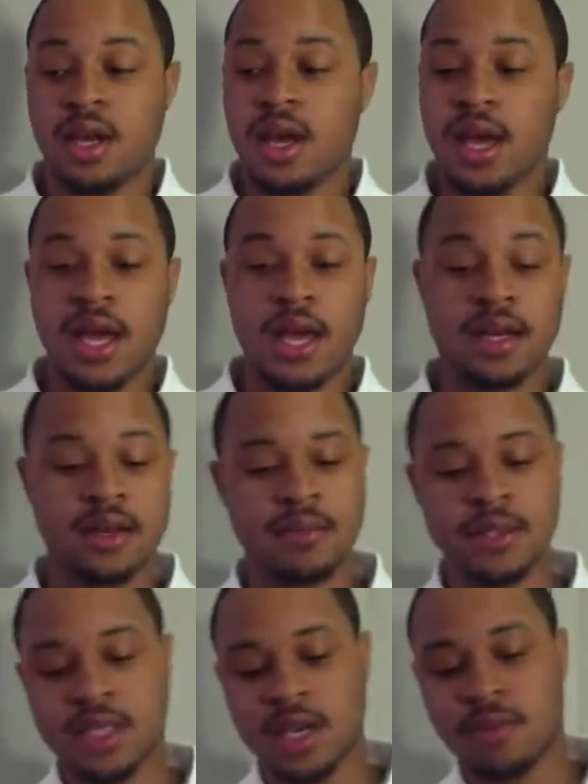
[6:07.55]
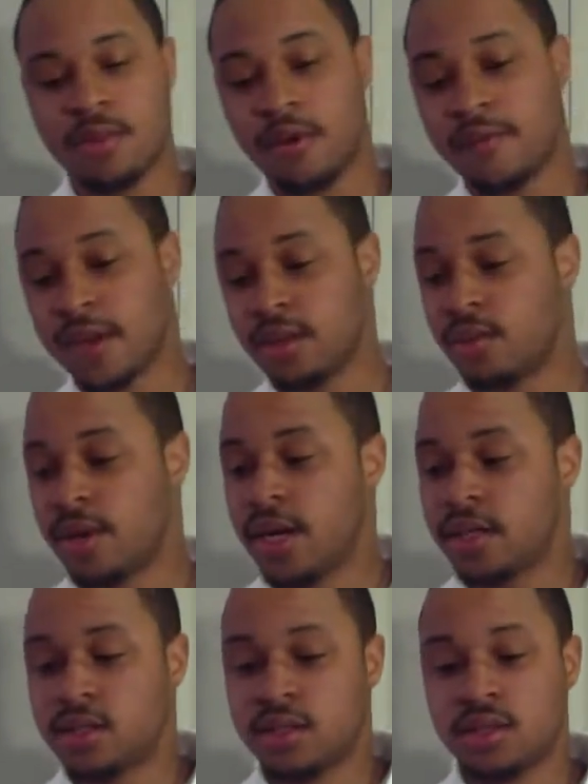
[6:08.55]
And let me take them both out the
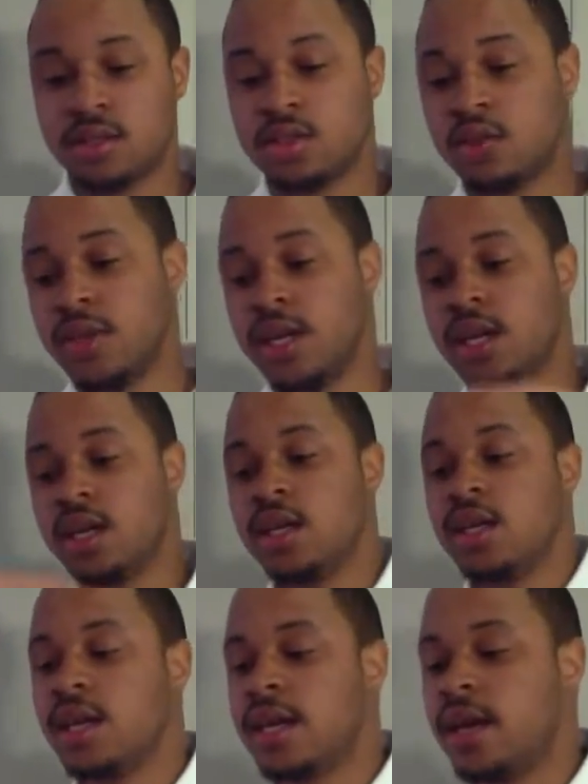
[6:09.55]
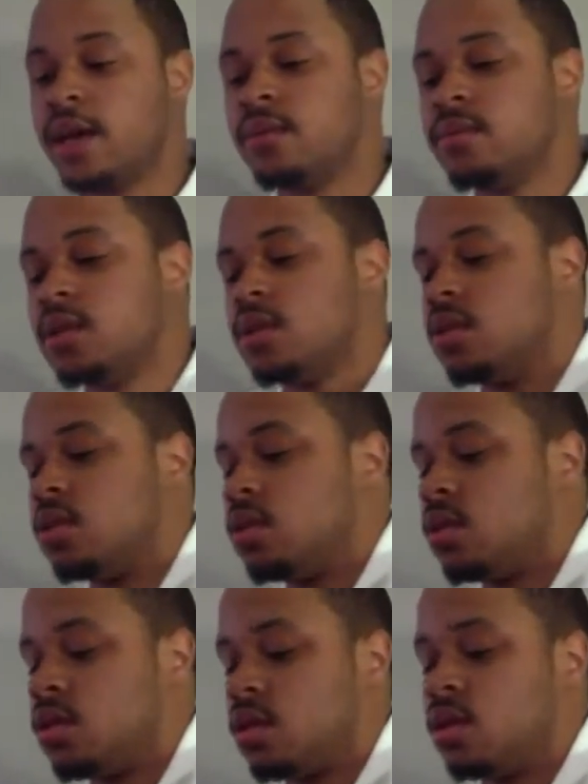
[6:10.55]
box so we can get a good look at them.
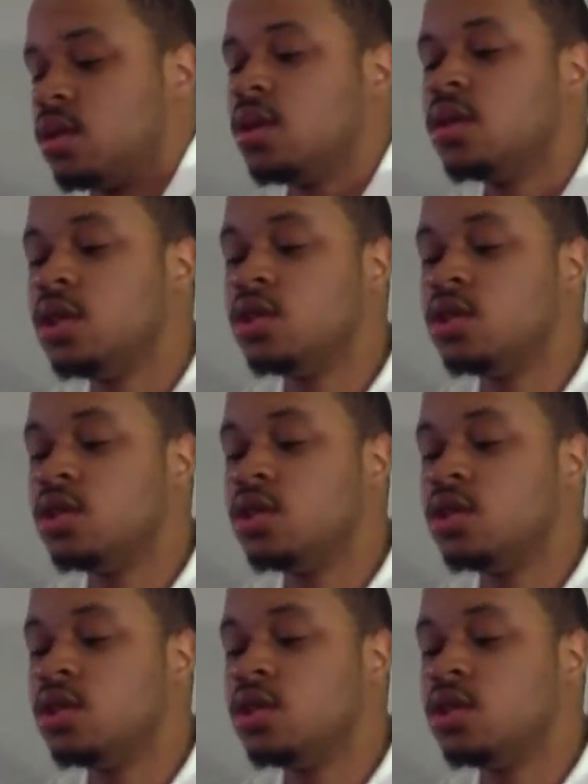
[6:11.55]
These